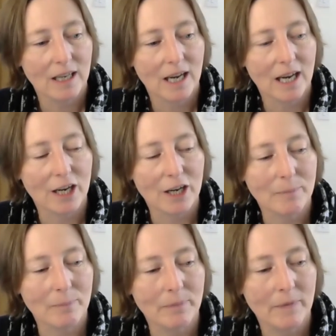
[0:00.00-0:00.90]

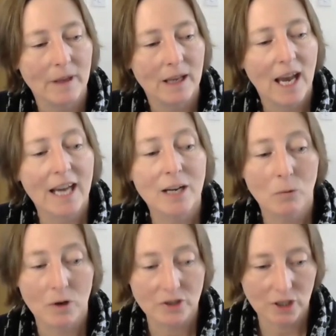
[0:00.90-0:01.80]
And it
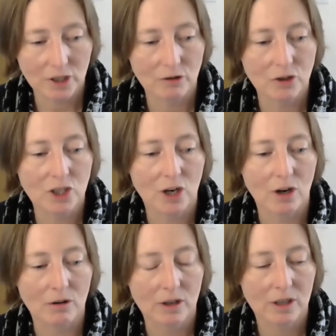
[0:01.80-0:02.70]
was a huge
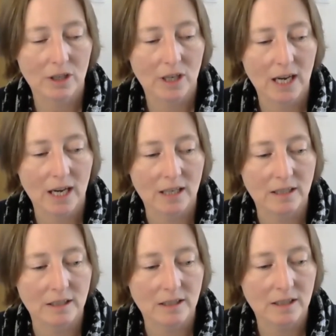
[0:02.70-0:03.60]
shock
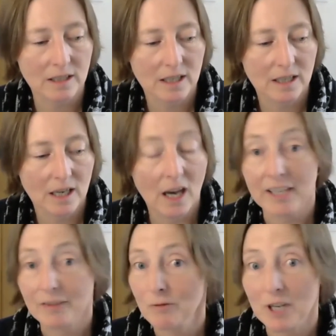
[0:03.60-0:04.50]
and
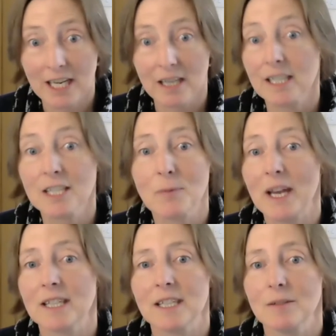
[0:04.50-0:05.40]
really
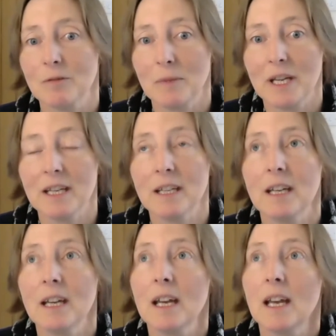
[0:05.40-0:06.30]
unexpected for me.
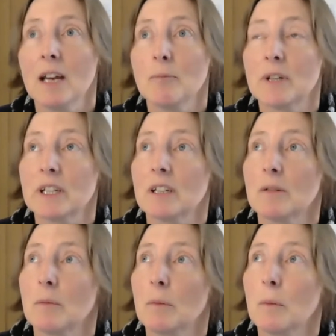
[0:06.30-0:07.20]
But
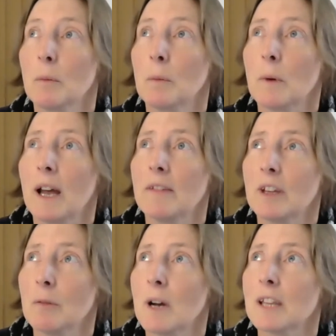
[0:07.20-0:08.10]
I
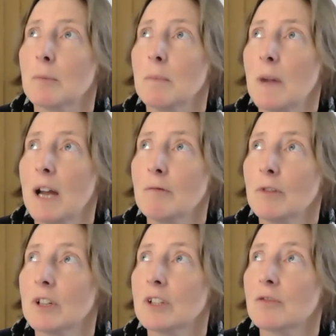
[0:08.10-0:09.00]
think where the
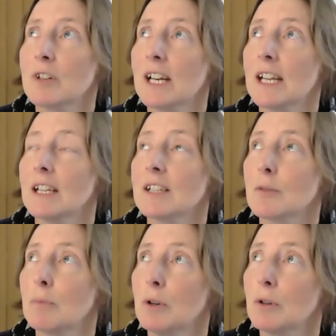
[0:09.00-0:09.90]
mindfulness really
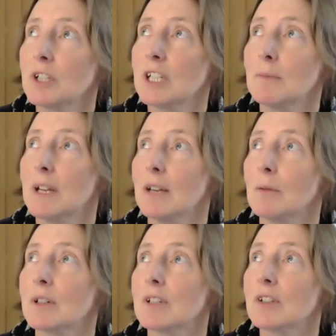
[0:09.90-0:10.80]
supported me
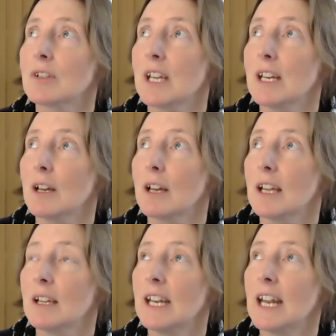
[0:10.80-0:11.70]
was in
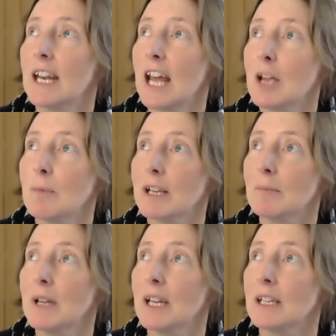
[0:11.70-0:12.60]
enabling
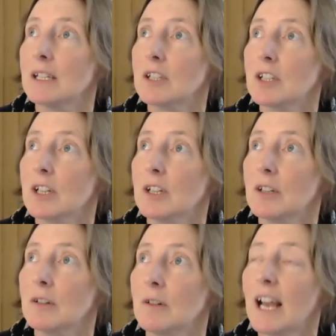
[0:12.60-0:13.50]
me
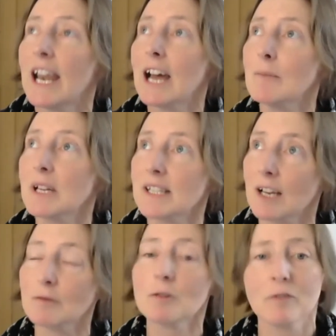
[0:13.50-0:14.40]
to allow
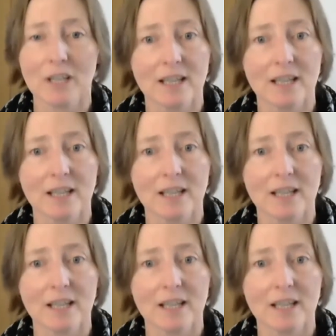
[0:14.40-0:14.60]
myself to feel